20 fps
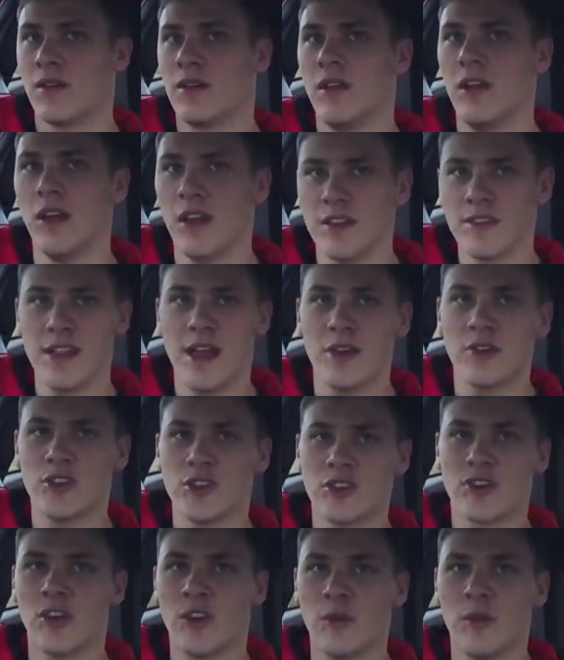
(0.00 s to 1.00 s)
But he's now
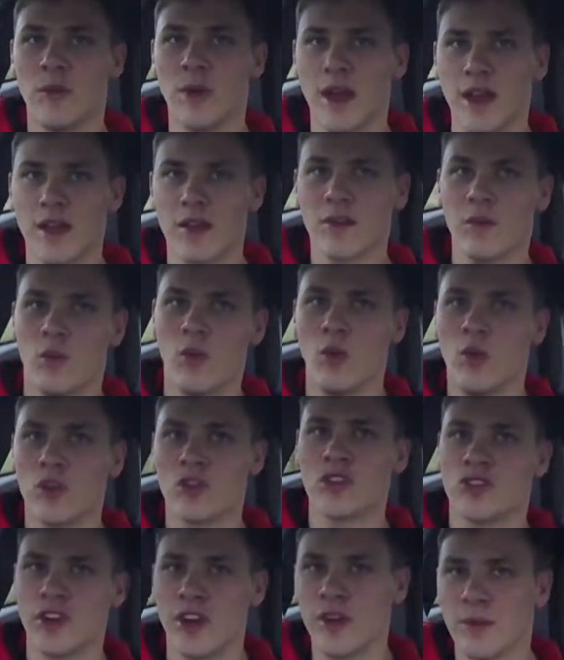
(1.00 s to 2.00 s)
just gone back and
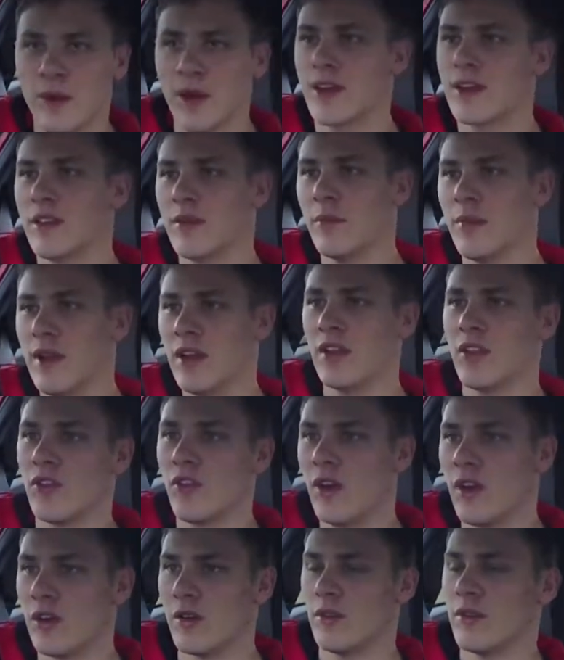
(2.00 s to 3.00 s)
walked straight back in the middle of the
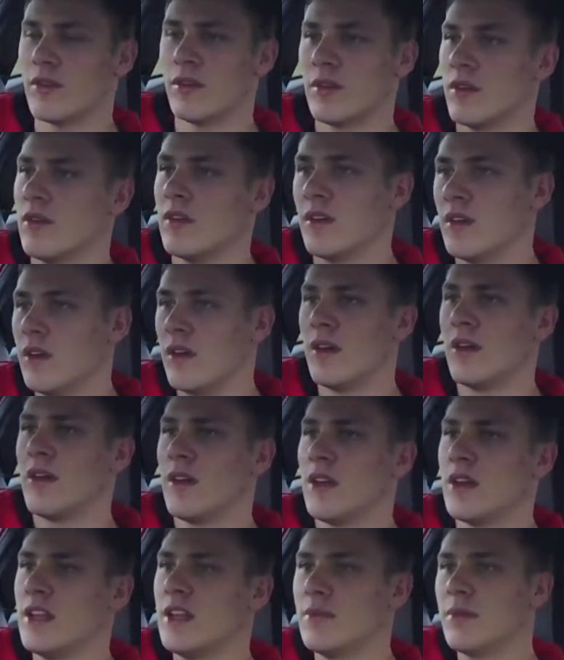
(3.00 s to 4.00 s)
road.
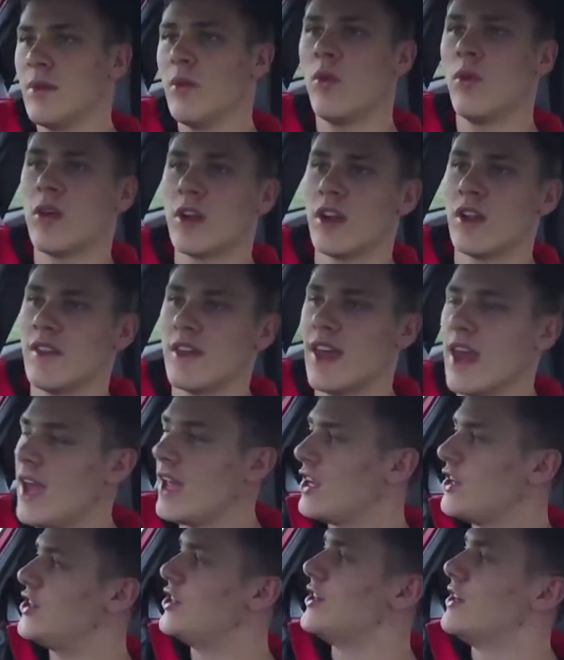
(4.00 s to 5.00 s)
He needs to be walking at the
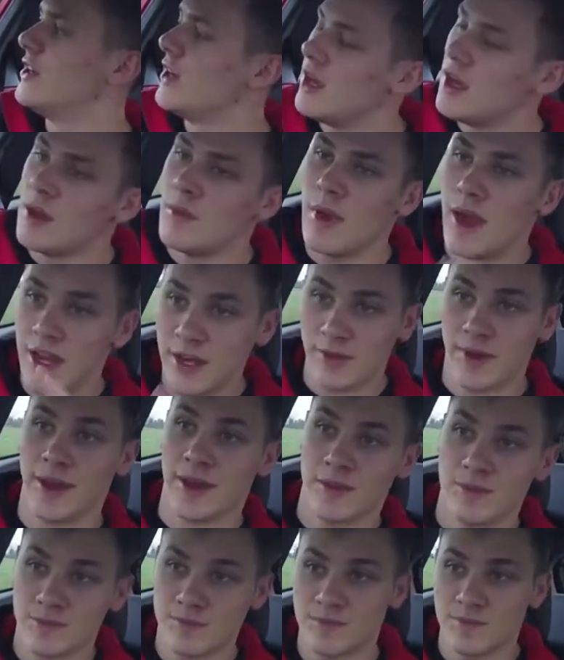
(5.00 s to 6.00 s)
edge. But
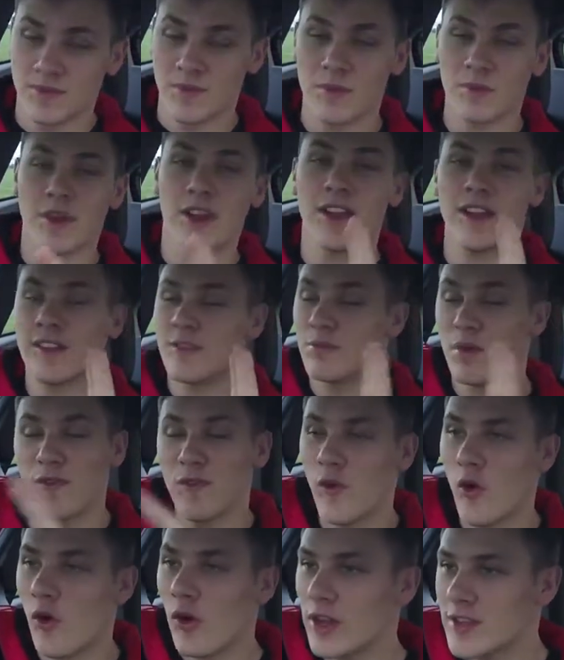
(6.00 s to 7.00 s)
anyway,
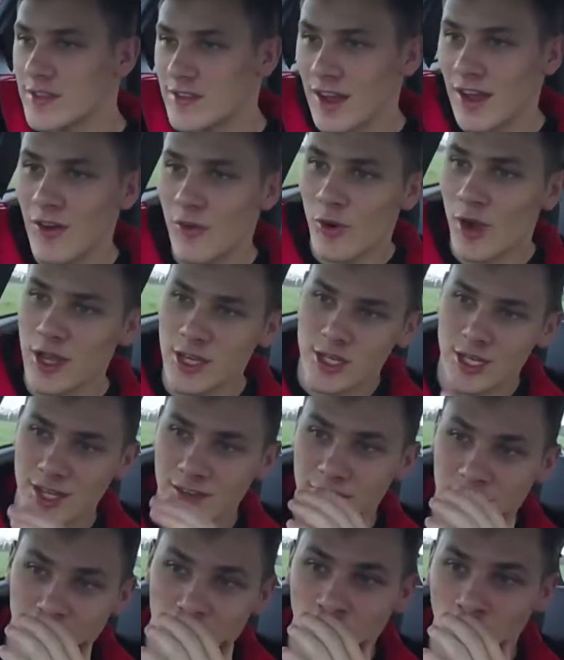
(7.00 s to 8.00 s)
before I start raging
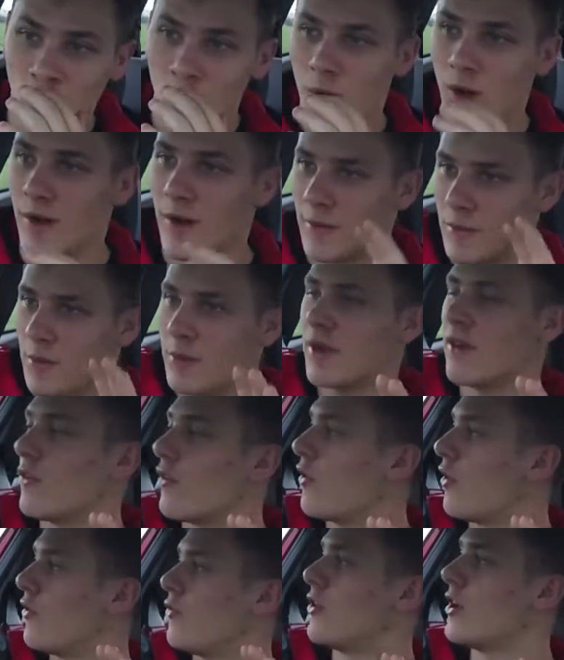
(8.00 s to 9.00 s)
even more, I'm a bit of
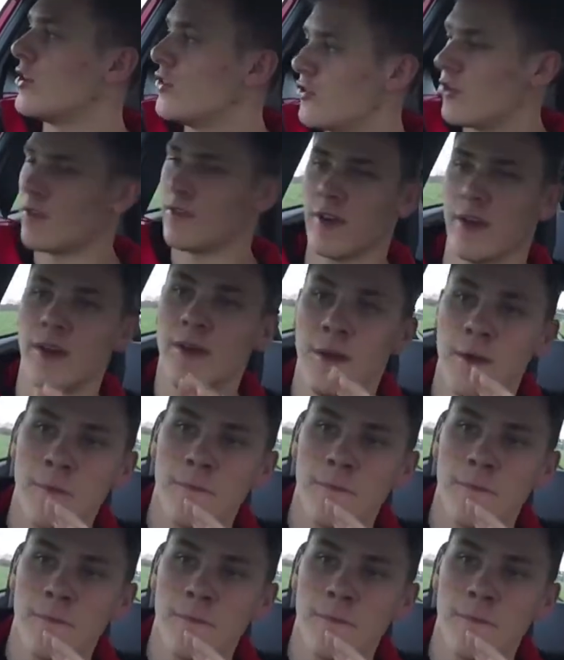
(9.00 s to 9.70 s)
a road rage driver.